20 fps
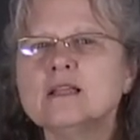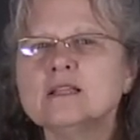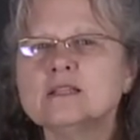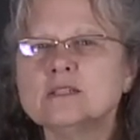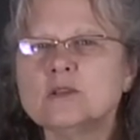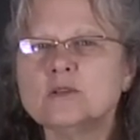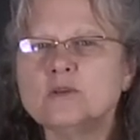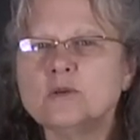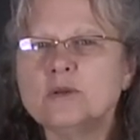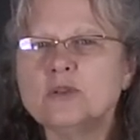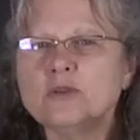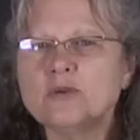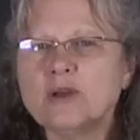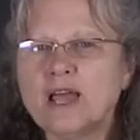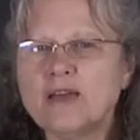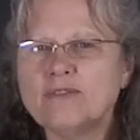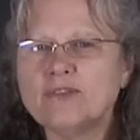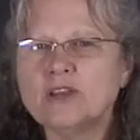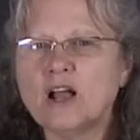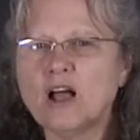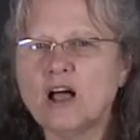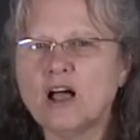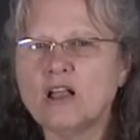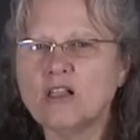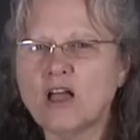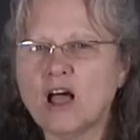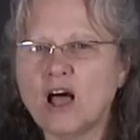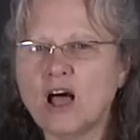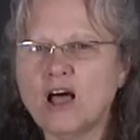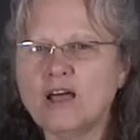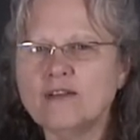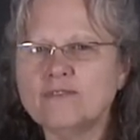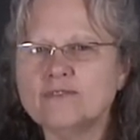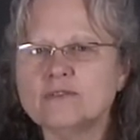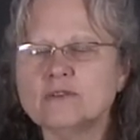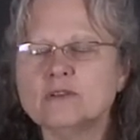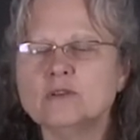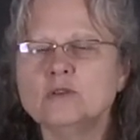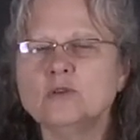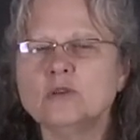So you either have it all
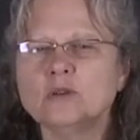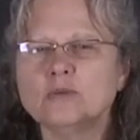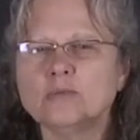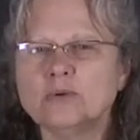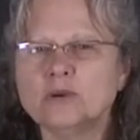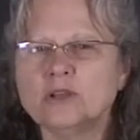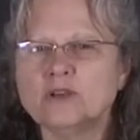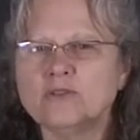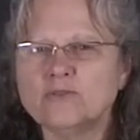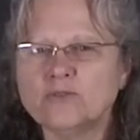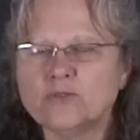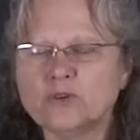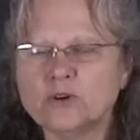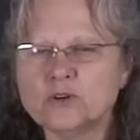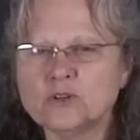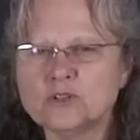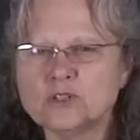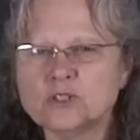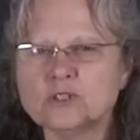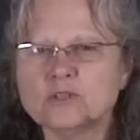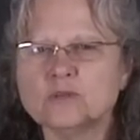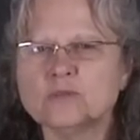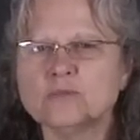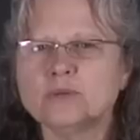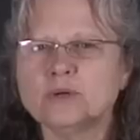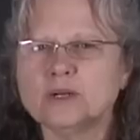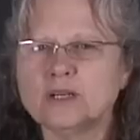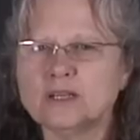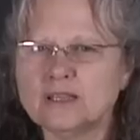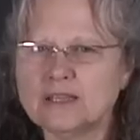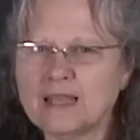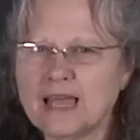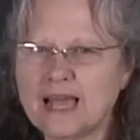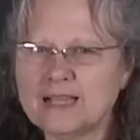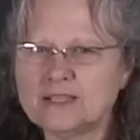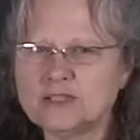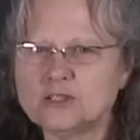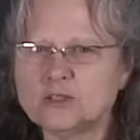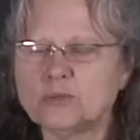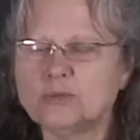off, you can print first, print
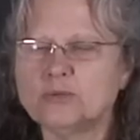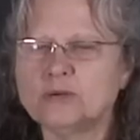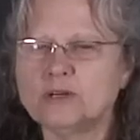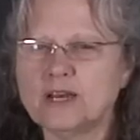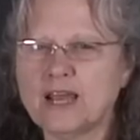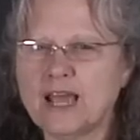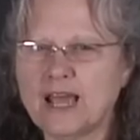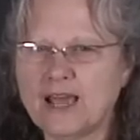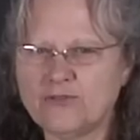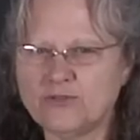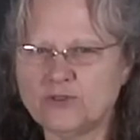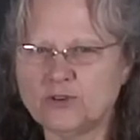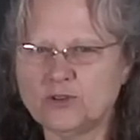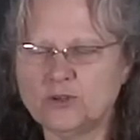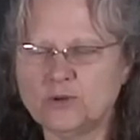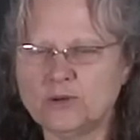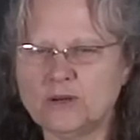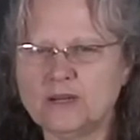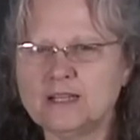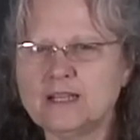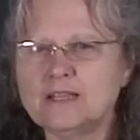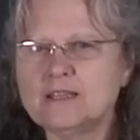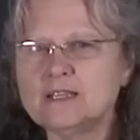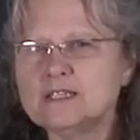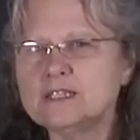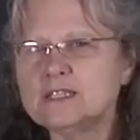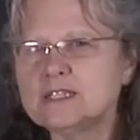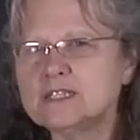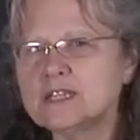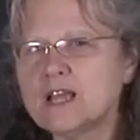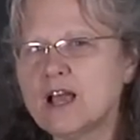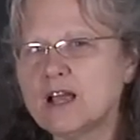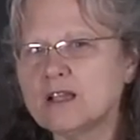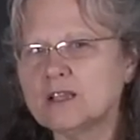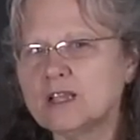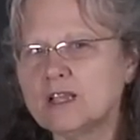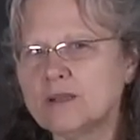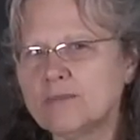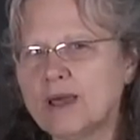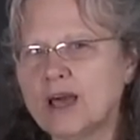last, or print after unit. And this is
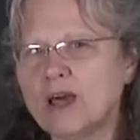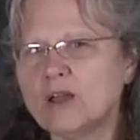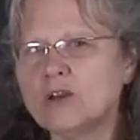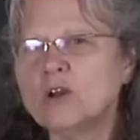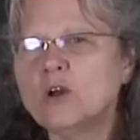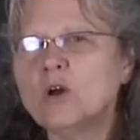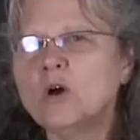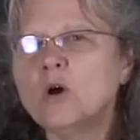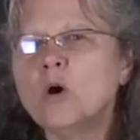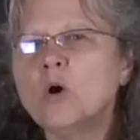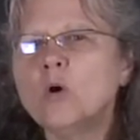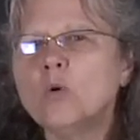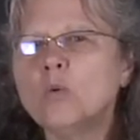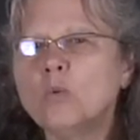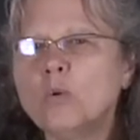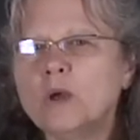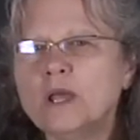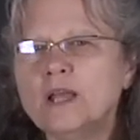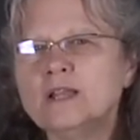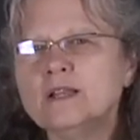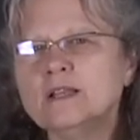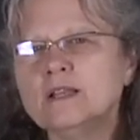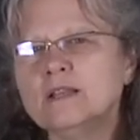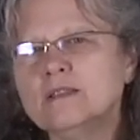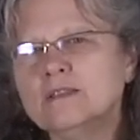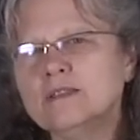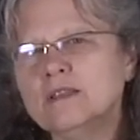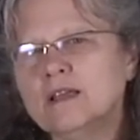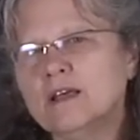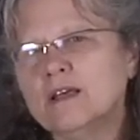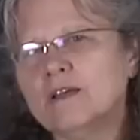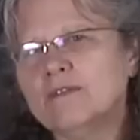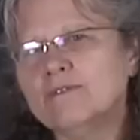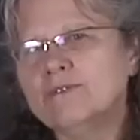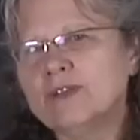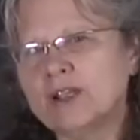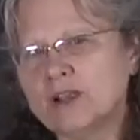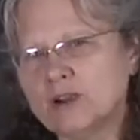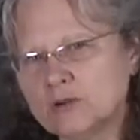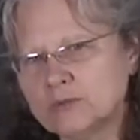talking about when the
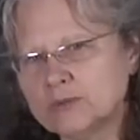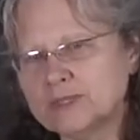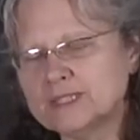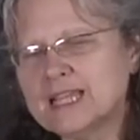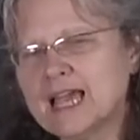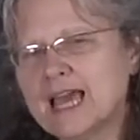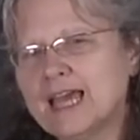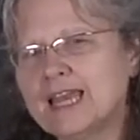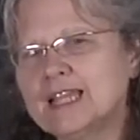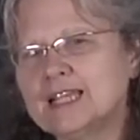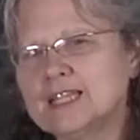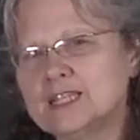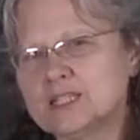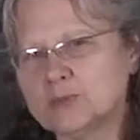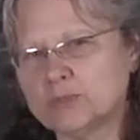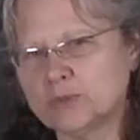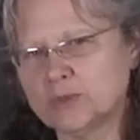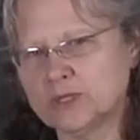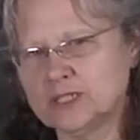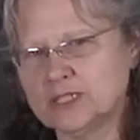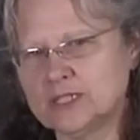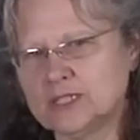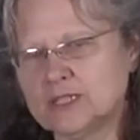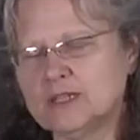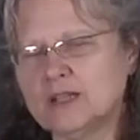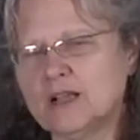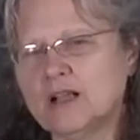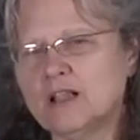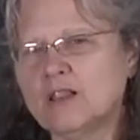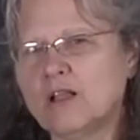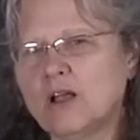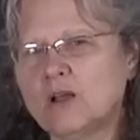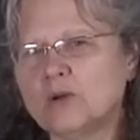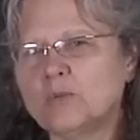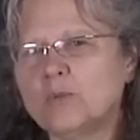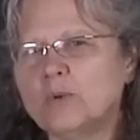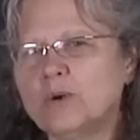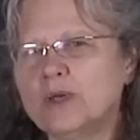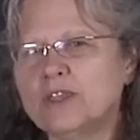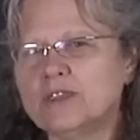variable data is printed
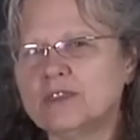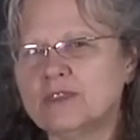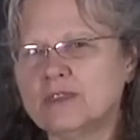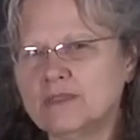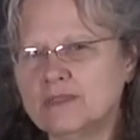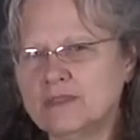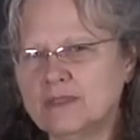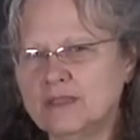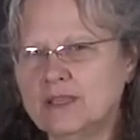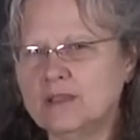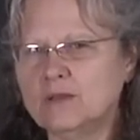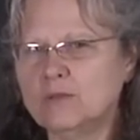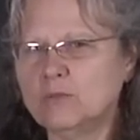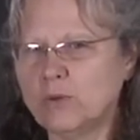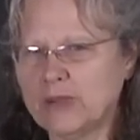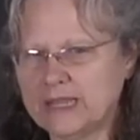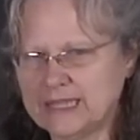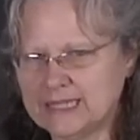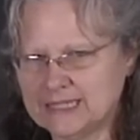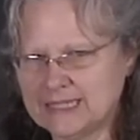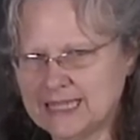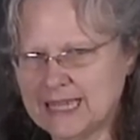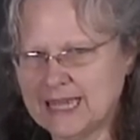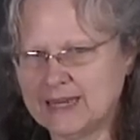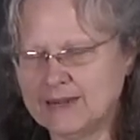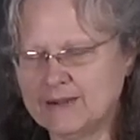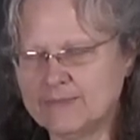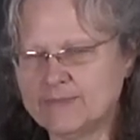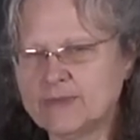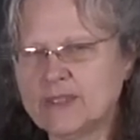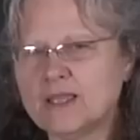along with the weight data.